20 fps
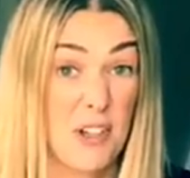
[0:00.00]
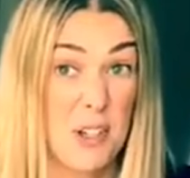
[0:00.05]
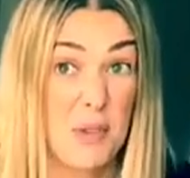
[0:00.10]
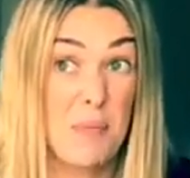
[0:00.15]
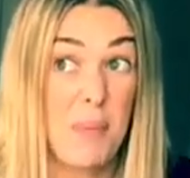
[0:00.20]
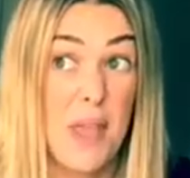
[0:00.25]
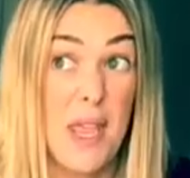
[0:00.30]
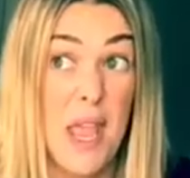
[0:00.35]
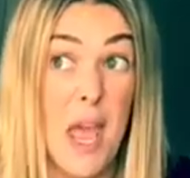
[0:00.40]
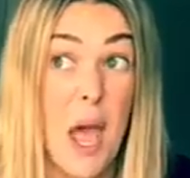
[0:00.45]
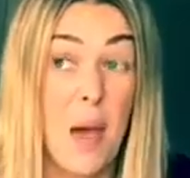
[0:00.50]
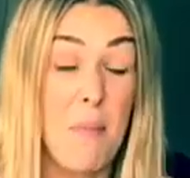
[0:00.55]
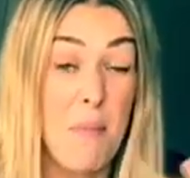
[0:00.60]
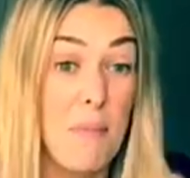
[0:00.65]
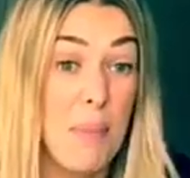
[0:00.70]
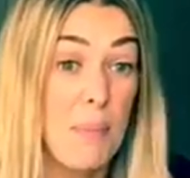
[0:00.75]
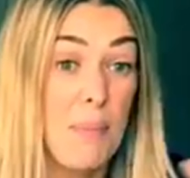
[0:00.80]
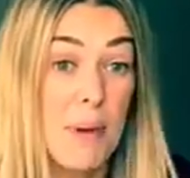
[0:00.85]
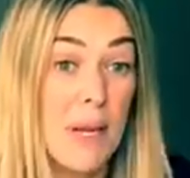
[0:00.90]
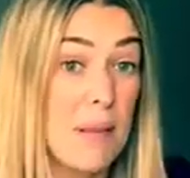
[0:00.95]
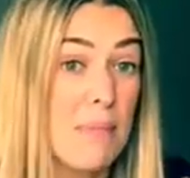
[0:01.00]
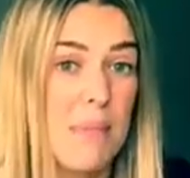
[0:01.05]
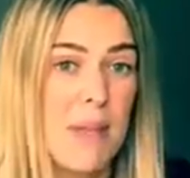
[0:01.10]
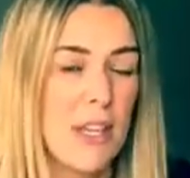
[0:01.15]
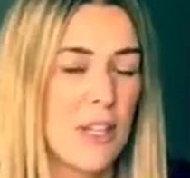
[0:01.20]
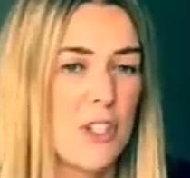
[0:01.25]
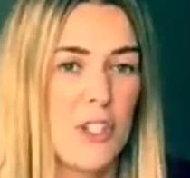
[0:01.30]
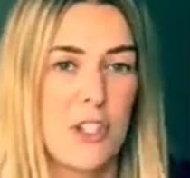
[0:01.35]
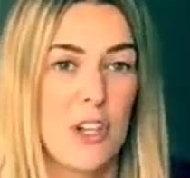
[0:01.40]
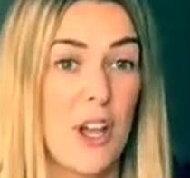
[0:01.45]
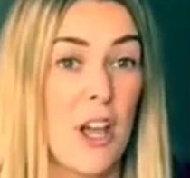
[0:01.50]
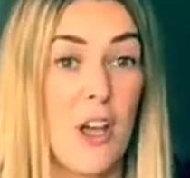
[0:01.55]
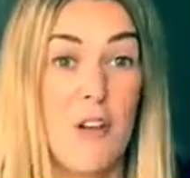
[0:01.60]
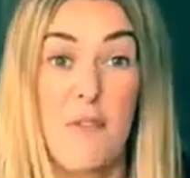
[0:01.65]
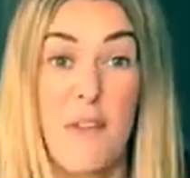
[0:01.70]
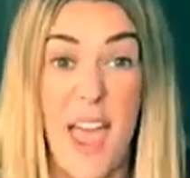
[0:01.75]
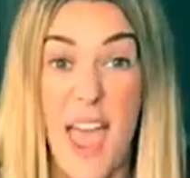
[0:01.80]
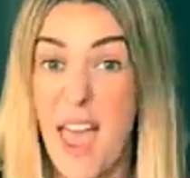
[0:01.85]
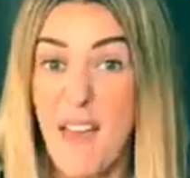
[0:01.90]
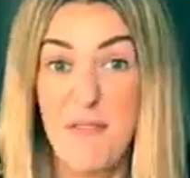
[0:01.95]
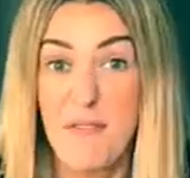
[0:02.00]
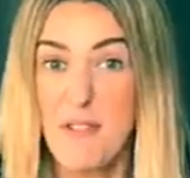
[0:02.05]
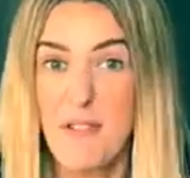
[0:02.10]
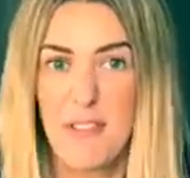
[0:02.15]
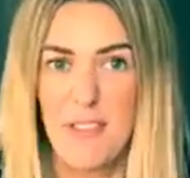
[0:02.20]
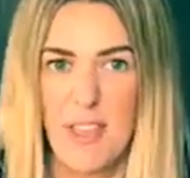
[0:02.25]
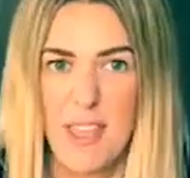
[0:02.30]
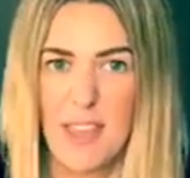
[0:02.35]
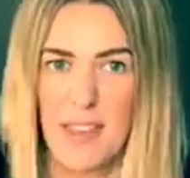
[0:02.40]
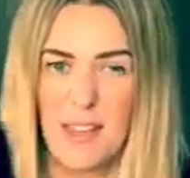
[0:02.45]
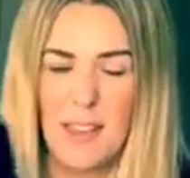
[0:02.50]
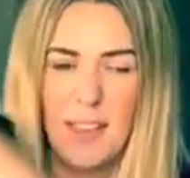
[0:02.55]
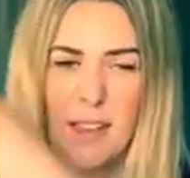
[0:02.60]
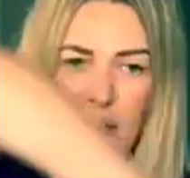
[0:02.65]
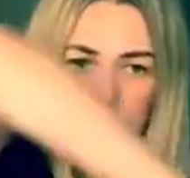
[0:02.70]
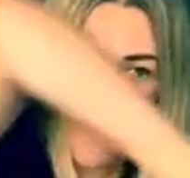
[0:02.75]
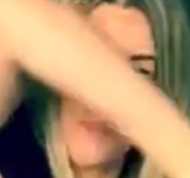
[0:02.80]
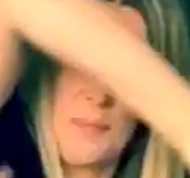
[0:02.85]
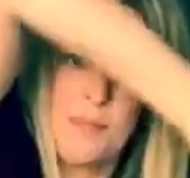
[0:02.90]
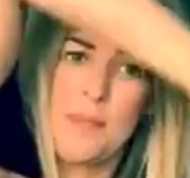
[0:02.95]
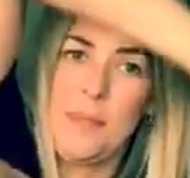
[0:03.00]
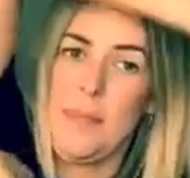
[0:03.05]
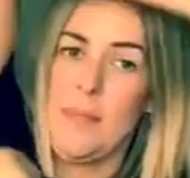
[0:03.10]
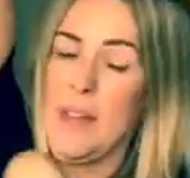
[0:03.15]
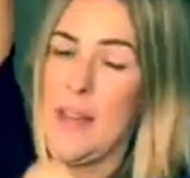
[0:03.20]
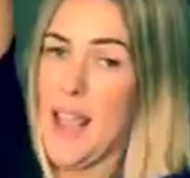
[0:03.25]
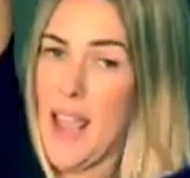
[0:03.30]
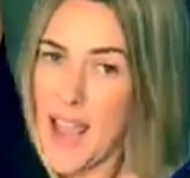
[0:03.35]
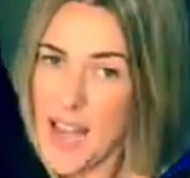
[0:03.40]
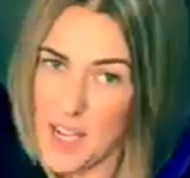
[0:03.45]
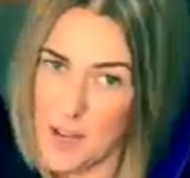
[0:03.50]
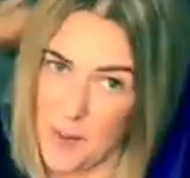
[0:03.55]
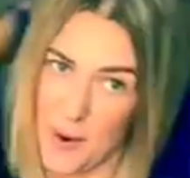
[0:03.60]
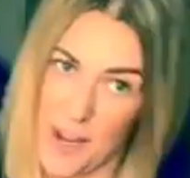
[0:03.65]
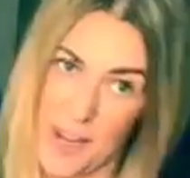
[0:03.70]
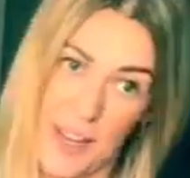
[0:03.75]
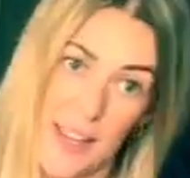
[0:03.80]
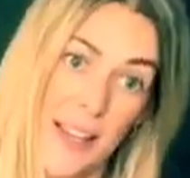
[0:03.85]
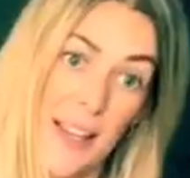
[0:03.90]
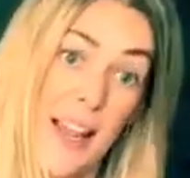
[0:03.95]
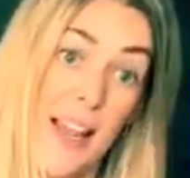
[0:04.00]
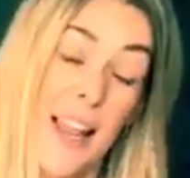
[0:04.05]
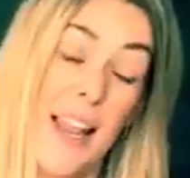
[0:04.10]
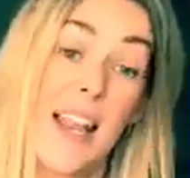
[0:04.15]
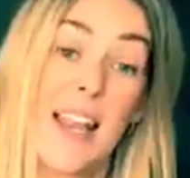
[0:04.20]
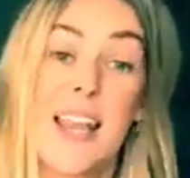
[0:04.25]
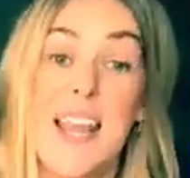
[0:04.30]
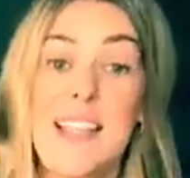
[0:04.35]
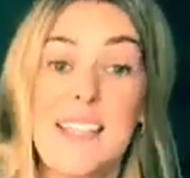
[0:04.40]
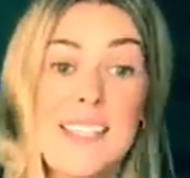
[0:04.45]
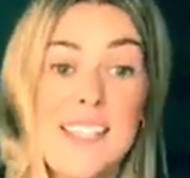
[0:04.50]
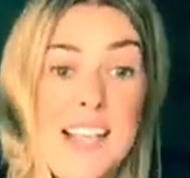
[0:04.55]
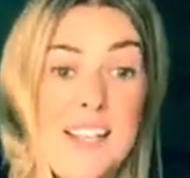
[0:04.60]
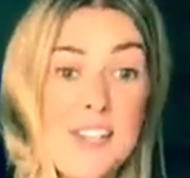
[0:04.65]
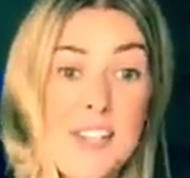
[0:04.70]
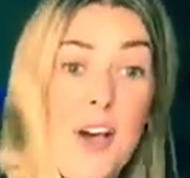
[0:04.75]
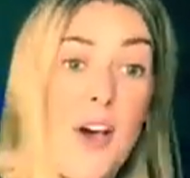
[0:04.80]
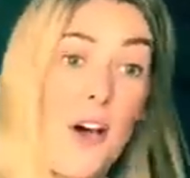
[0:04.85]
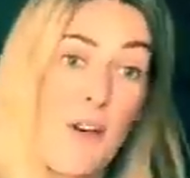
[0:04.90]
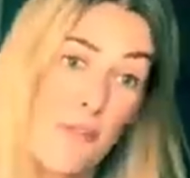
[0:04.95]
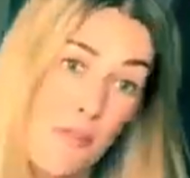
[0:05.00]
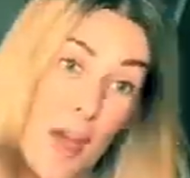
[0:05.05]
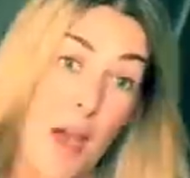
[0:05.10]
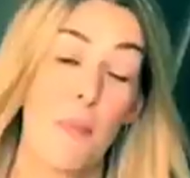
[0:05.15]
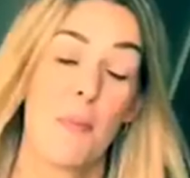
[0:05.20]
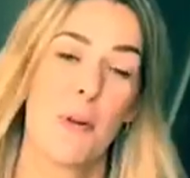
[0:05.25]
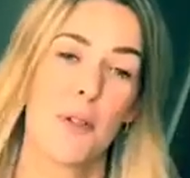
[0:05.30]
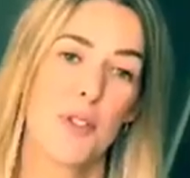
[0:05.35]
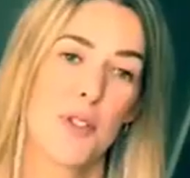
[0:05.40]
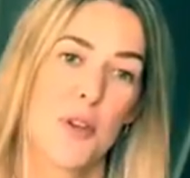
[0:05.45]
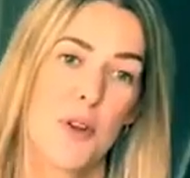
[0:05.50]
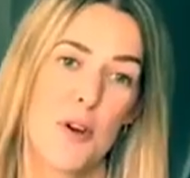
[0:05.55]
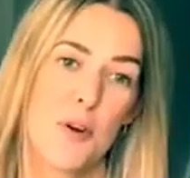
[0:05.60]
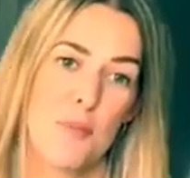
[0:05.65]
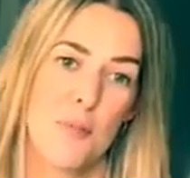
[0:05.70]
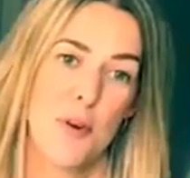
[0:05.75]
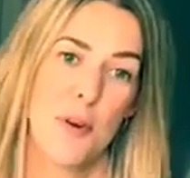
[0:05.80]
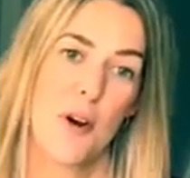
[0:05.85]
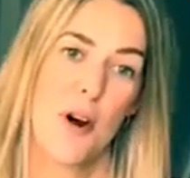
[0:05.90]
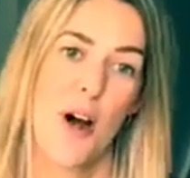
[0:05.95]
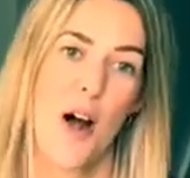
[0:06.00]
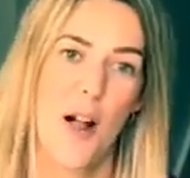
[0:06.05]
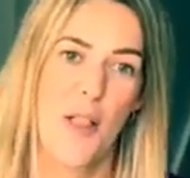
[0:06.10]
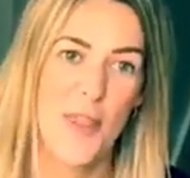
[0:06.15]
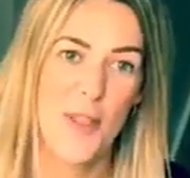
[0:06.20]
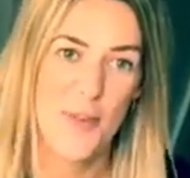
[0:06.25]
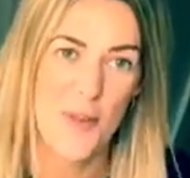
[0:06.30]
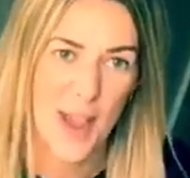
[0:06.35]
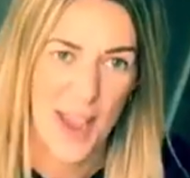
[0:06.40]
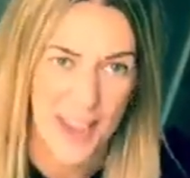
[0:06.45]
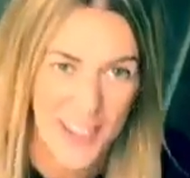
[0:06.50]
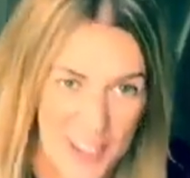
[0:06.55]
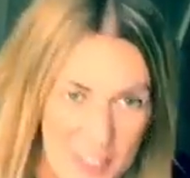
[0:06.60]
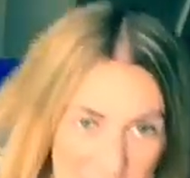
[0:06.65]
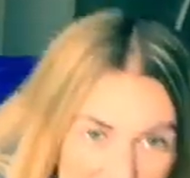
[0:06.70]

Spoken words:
just be a bubbly mixture of everything. Anyway, let's set off and we'll talk more on the way.